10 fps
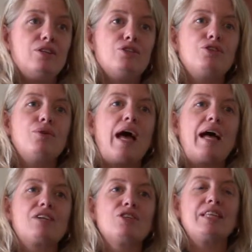to
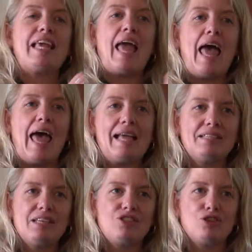actually
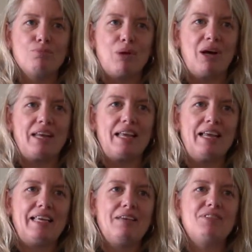exit your body.
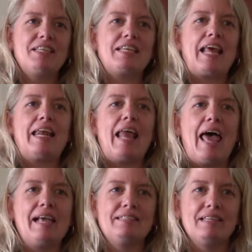It gives it an
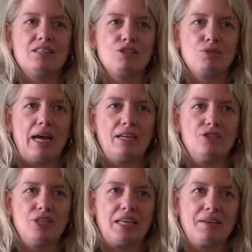exit
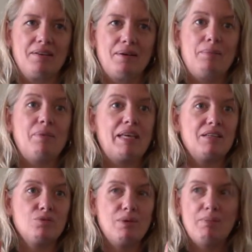strategy.
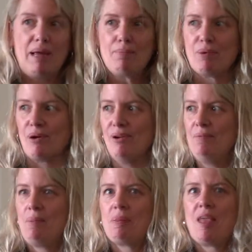Because remember,
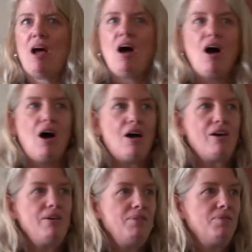
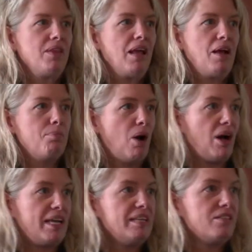our
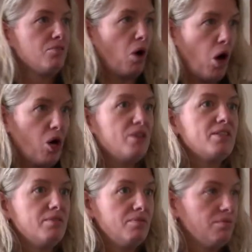bodies aren't